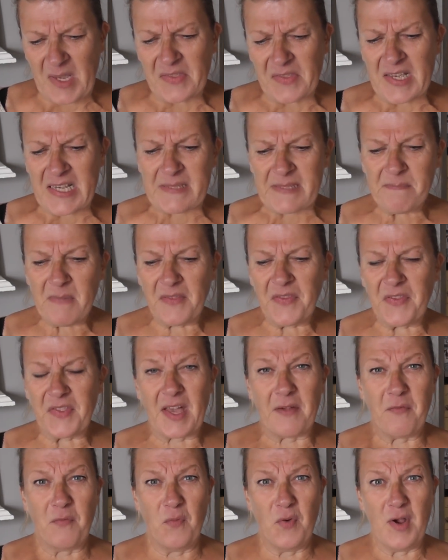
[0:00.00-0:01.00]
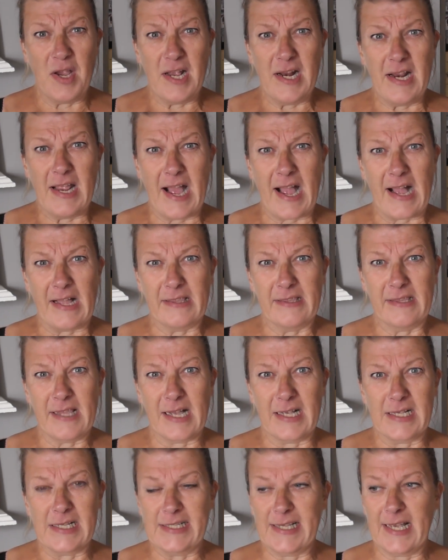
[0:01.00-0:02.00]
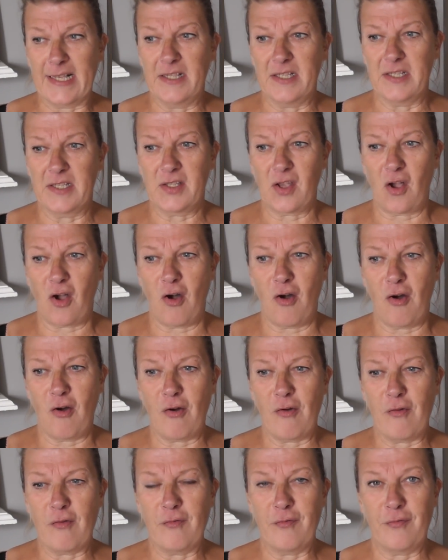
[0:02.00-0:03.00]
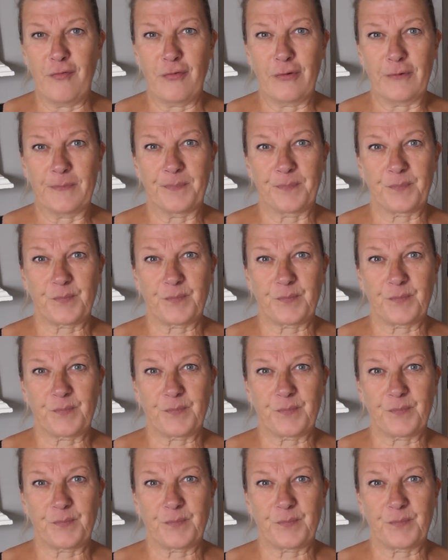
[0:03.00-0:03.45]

this month, I've really had that sense of,